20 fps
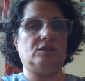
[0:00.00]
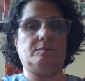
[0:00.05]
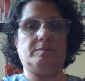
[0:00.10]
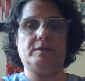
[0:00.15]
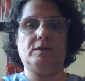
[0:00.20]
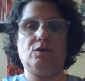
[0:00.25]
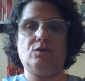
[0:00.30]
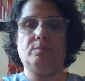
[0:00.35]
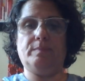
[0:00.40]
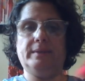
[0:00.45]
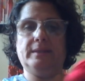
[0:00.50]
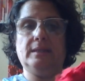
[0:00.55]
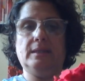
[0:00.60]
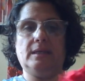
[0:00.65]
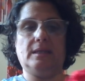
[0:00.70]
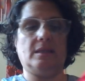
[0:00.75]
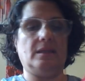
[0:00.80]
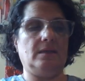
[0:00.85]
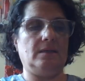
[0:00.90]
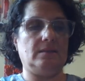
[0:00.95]
be open
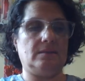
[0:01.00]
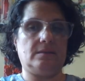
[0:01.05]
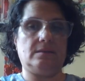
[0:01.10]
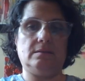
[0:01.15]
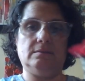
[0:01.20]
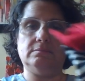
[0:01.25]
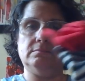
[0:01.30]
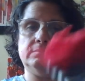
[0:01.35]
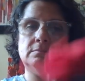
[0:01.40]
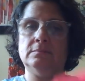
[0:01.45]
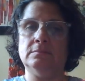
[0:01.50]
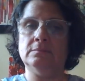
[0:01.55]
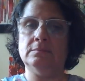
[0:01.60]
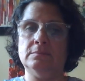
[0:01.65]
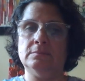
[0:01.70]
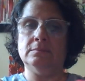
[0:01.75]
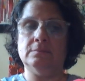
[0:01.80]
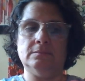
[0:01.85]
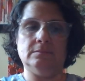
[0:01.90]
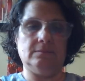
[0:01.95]
like this,
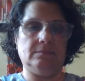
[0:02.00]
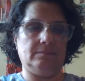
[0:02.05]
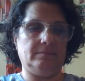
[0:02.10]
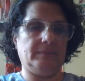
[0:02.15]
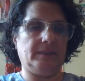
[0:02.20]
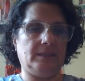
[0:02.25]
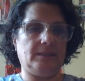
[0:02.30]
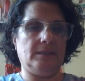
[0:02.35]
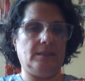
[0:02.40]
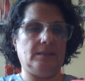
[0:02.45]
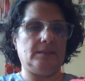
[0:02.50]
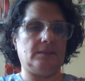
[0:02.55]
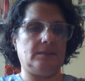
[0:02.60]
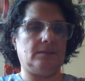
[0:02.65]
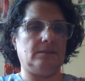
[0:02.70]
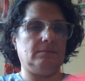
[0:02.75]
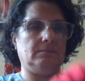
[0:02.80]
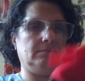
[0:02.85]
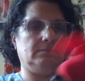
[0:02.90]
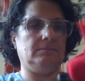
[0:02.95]
because
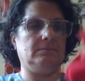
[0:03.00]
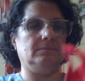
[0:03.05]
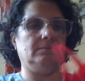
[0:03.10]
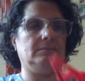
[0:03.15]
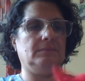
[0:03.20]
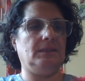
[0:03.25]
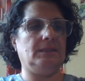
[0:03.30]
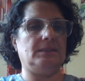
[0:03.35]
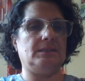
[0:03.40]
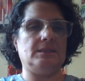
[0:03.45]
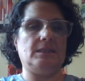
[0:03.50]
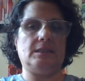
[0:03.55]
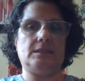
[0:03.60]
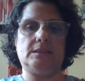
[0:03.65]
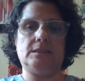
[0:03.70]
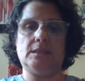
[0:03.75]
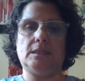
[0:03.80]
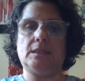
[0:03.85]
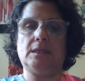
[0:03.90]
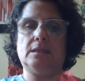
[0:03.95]
it's not
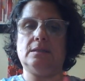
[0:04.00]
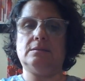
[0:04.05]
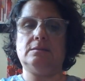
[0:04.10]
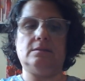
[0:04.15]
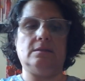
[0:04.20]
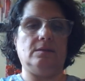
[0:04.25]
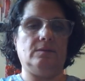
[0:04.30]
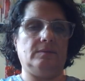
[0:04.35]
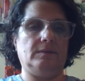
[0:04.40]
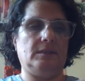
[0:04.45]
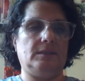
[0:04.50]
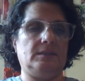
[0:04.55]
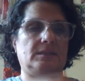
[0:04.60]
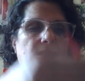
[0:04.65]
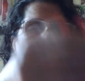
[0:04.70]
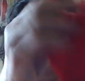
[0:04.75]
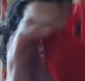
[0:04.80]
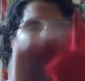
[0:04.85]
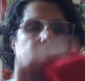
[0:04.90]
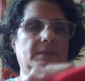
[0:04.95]
sticking, so it's
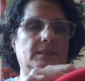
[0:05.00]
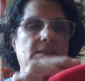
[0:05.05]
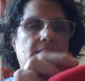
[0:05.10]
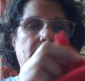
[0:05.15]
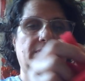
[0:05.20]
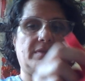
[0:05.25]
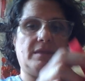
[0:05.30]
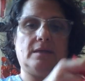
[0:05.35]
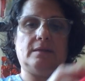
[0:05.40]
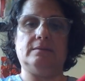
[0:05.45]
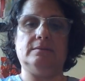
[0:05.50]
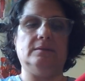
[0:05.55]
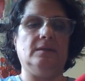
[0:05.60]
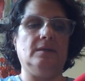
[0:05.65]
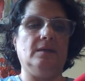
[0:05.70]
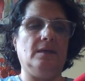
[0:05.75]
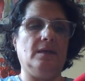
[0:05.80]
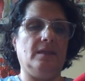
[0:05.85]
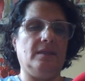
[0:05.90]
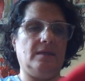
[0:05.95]
telling me something.
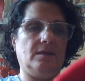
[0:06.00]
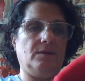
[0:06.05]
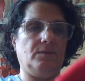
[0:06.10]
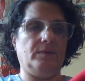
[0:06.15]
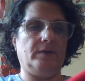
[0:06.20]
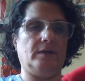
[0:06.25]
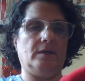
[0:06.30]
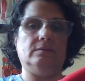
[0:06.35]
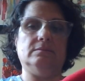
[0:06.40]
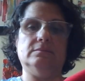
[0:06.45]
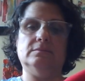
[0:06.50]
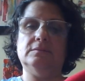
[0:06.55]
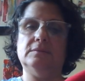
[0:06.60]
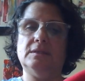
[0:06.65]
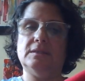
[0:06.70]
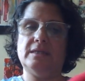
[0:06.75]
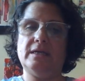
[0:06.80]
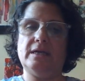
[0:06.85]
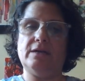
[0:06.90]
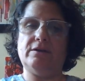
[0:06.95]
There we go.
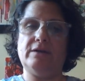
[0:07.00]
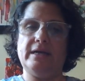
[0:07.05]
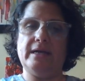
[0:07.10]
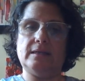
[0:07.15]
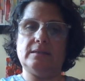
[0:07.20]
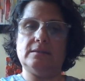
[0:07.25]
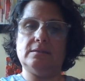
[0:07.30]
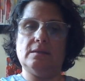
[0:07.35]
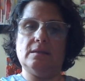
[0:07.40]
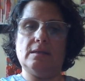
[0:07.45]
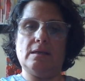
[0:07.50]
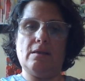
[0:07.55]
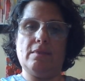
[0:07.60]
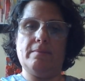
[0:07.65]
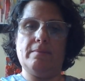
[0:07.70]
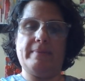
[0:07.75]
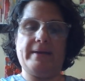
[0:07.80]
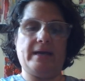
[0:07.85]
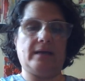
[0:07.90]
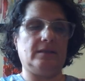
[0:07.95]
His hair hangs on down the
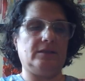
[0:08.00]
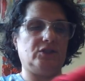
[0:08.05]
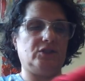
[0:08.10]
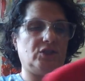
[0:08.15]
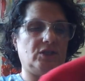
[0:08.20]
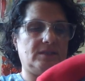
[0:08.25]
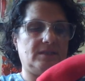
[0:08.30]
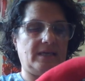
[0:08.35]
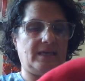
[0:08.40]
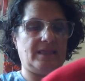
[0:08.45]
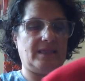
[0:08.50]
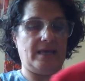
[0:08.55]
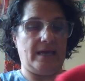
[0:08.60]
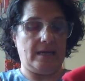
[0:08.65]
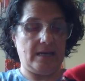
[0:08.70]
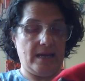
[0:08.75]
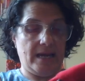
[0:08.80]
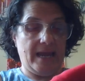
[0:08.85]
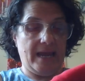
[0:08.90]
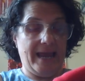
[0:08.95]
back, just like that.
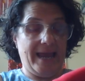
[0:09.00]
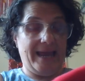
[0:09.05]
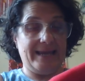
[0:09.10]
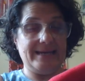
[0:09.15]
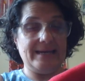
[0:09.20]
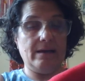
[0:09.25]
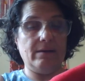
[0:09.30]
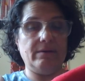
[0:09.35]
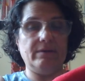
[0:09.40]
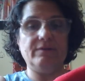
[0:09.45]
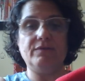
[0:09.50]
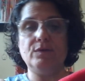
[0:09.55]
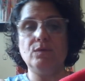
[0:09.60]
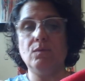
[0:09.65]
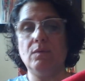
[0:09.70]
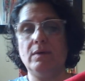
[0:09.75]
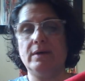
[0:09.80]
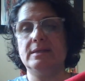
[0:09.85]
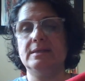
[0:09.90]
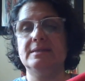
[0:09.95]
And now if you
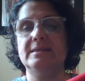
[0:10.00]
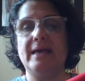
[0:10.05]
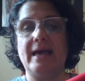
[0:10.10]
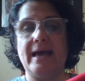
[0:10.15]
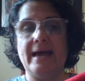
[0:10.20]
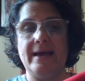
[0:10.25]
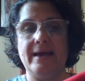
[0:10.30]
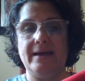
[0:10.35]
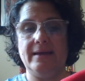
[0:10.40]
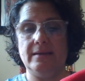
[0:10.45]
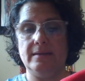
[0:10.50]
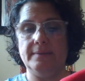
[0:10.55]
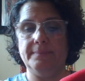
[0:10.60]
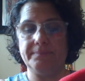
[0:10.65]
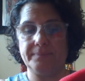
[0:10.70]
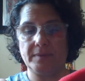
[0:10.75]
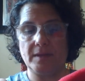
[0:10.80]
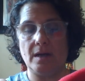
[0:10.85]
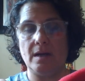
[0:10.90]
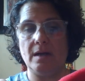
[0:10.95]
wanted to add
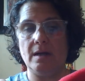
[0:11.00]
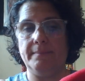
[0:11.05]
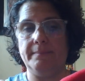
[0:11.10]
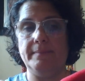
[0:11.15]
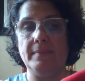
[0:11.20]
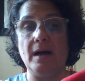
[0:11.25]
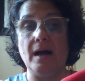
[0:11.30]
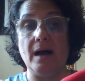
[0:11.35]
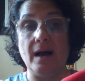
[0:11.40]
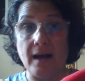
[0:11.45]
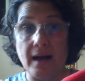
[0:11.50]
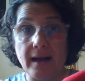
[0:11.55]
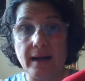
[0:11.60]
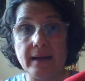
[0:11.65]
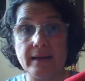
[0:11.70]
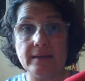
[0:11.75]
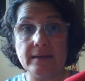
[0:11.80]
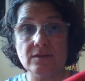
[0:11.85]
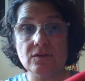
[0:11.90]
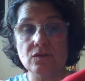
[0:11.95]

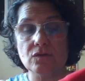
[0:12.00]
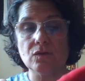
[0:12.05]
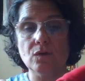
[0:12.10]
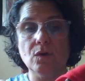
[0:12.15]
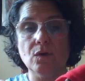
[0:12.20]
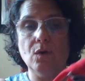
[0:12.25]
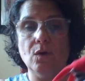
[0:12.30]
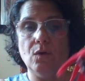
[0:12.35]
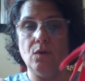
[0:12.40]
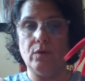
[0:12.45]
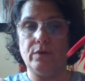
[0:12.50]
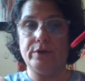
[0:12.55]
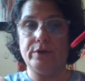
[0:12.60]
eyes or a